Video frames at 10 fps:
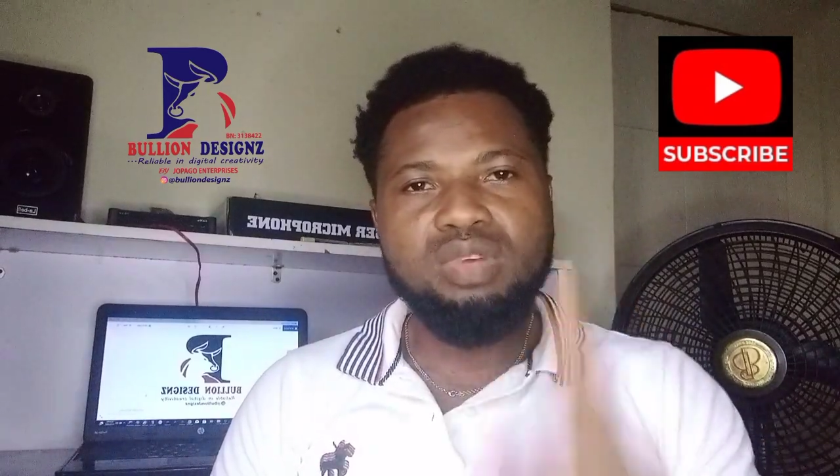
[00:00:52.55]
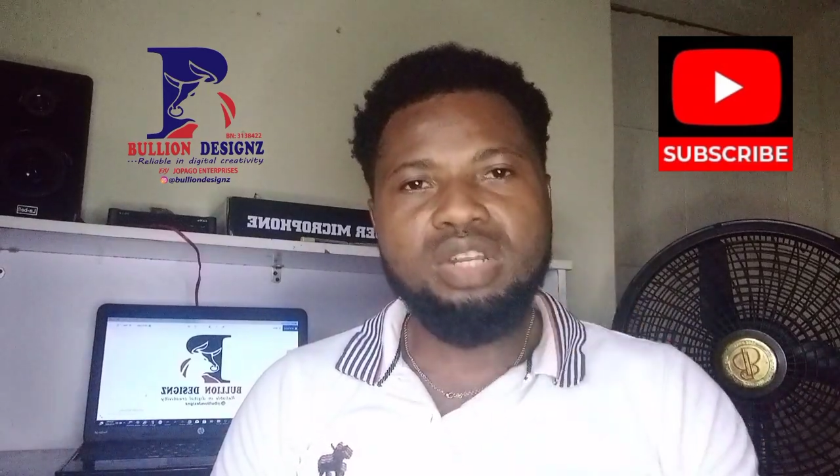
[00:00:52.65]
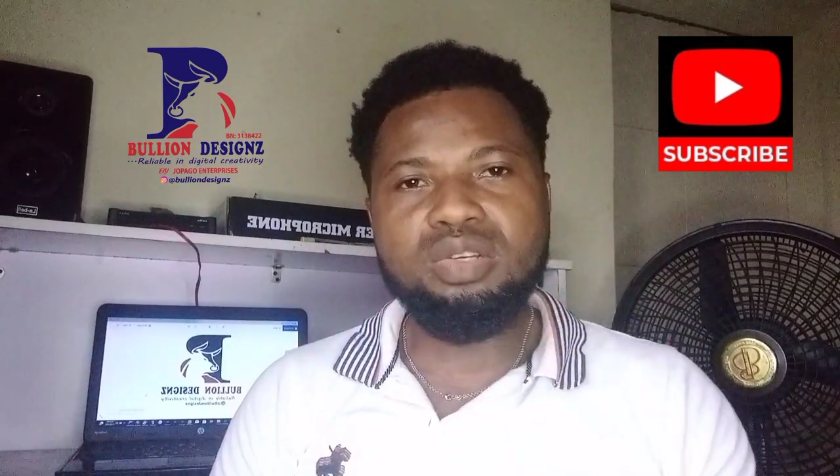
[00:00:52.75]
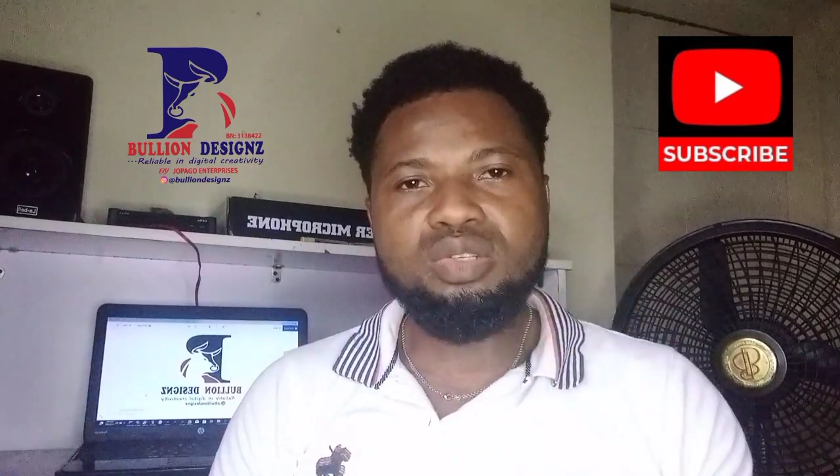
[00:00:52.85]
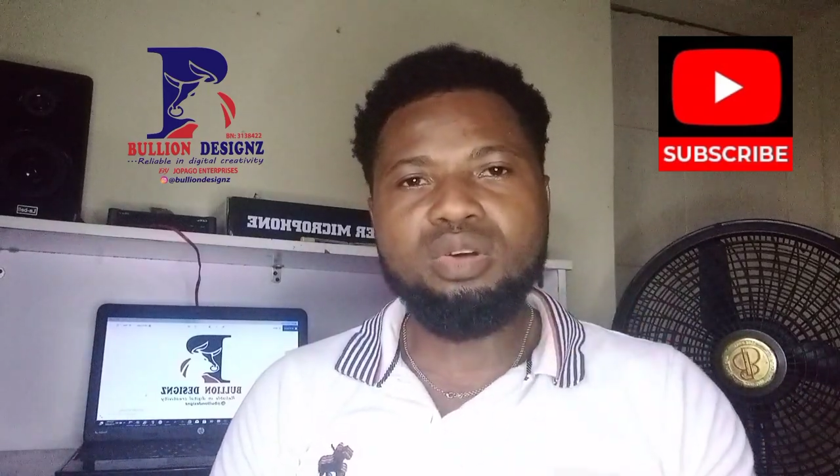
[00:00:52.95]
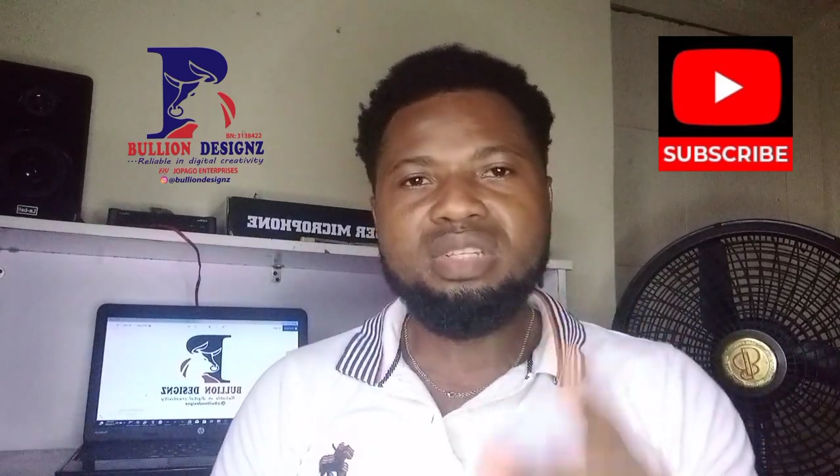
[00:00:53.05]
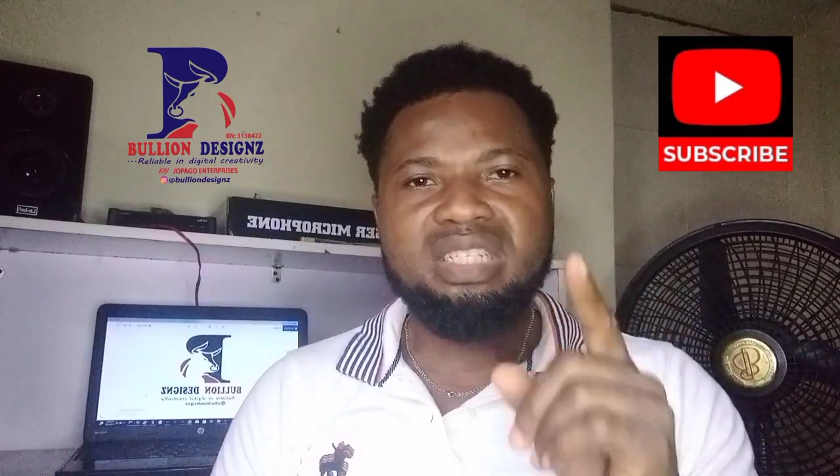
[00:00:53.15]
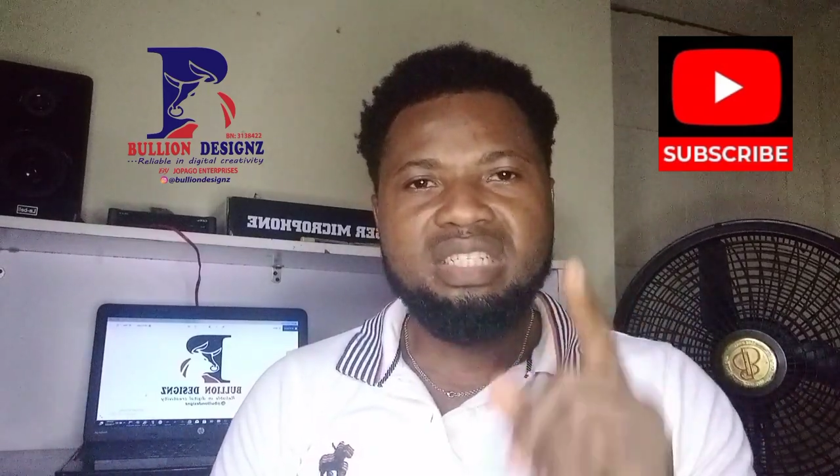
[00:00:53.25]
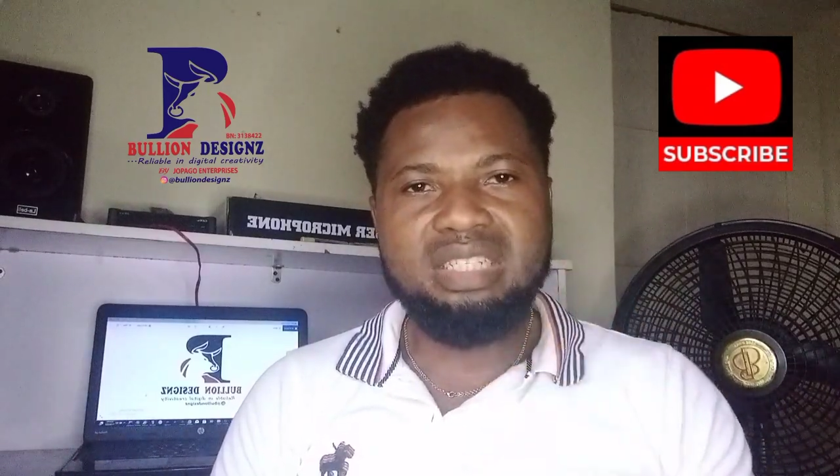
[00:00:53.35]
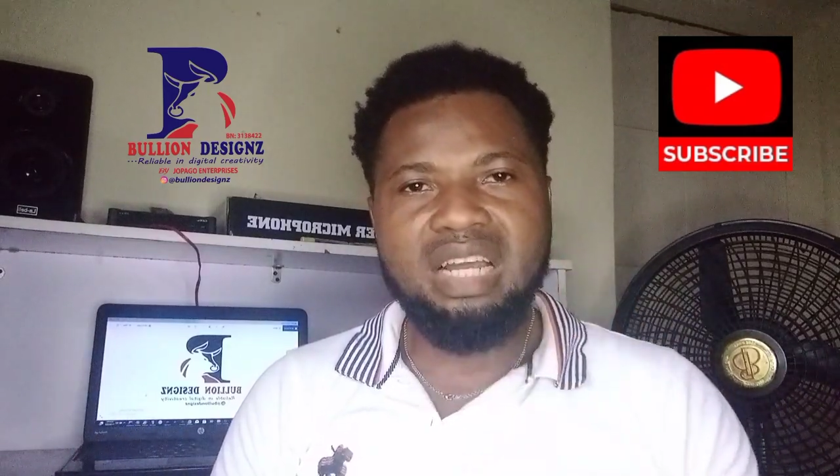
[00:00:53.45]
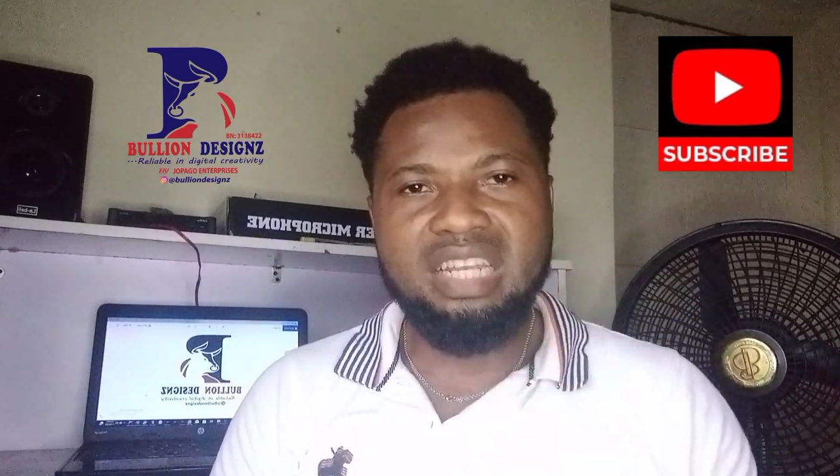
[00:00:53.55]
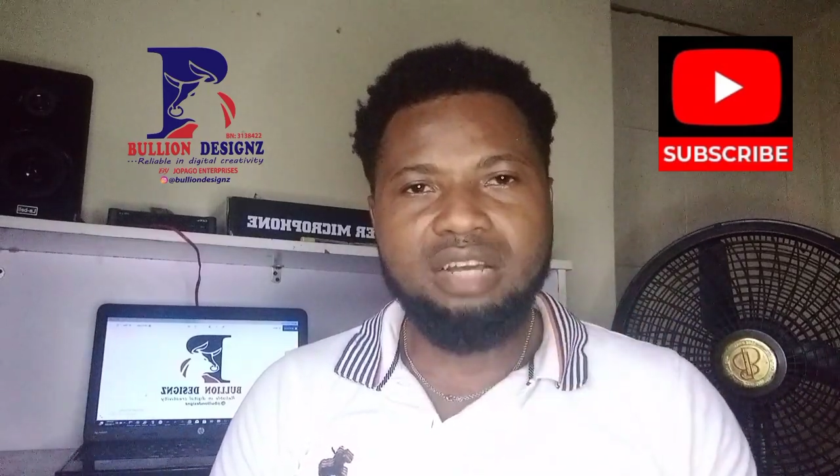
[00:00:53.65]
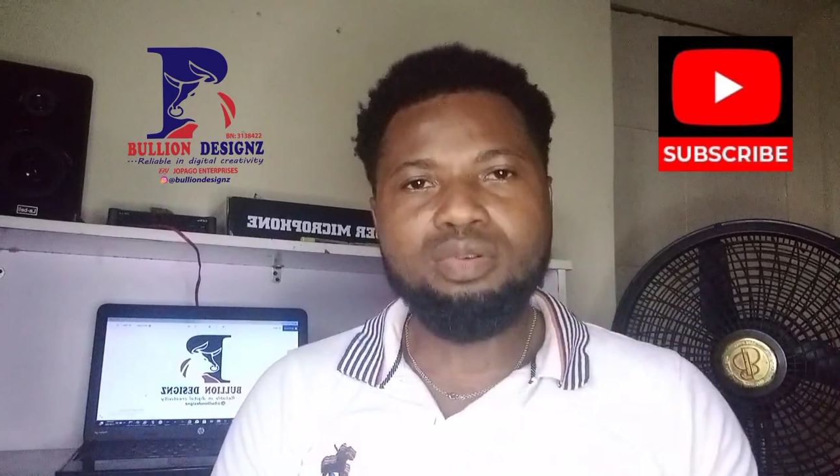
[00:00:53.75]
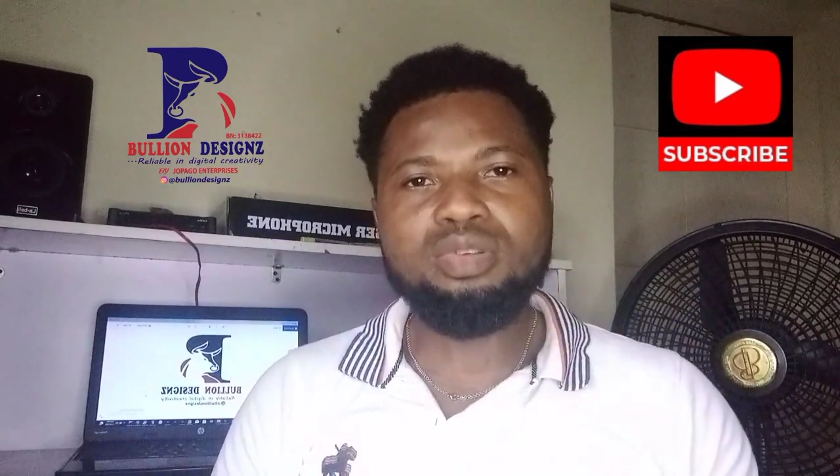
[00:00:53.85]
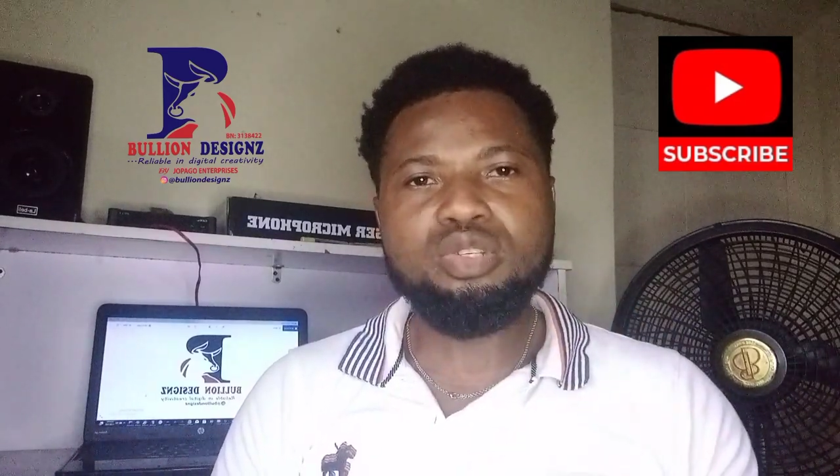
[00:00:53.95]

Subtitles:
with us on this channel,